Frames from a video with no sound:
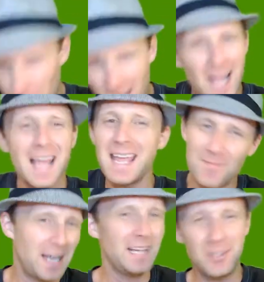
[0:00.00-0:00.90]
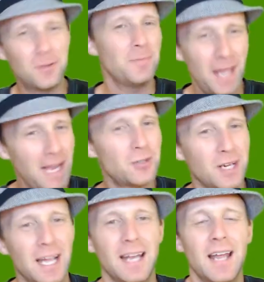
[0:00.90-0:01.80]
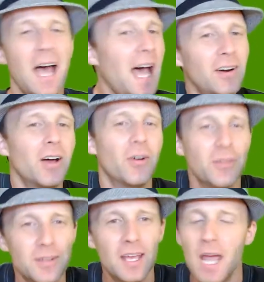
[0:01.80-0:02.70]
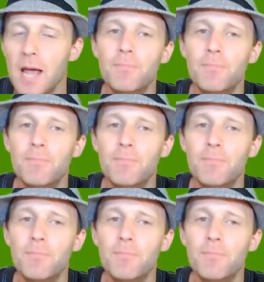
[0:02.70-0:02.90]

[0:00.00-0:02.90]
Why am I doing Patreon? I don't know.